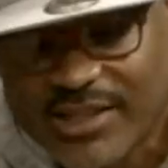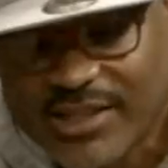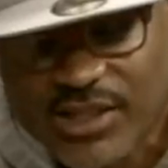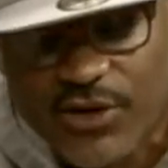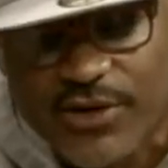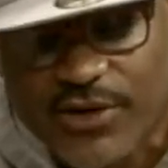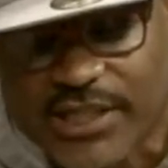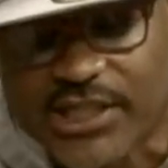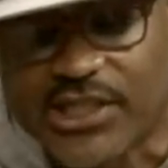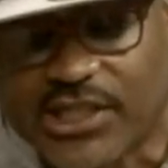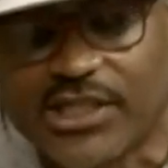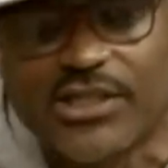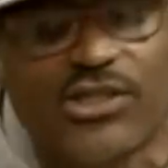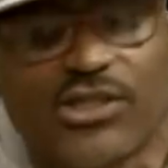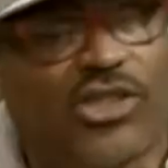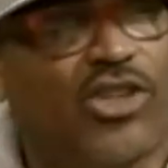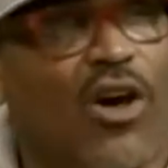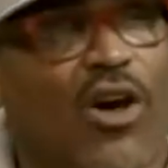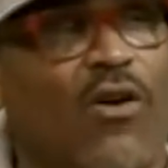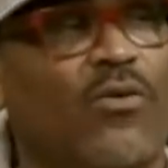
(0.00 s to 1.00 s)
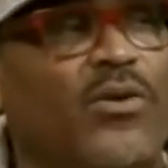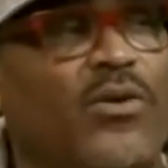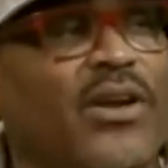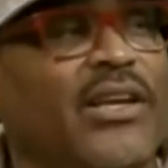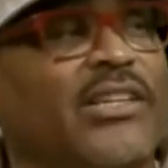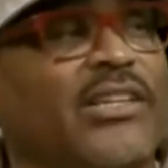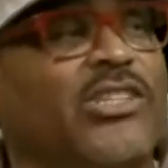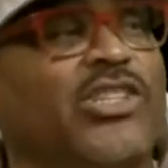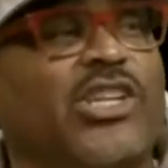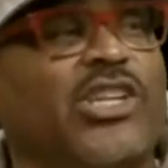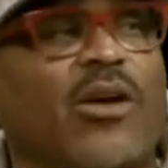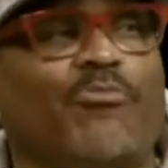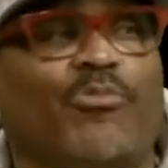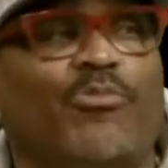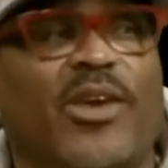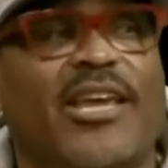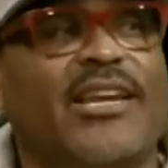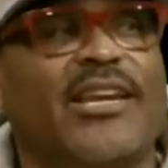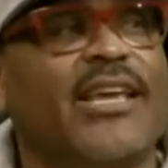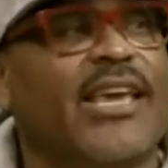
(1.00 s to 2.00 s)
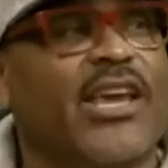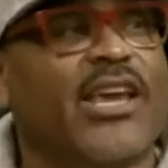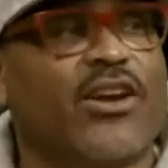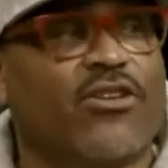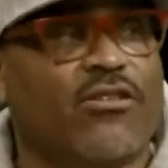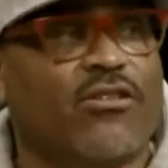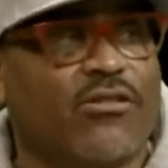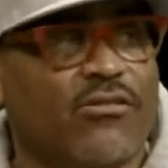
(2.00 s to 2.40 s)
Christians, don't jump in here.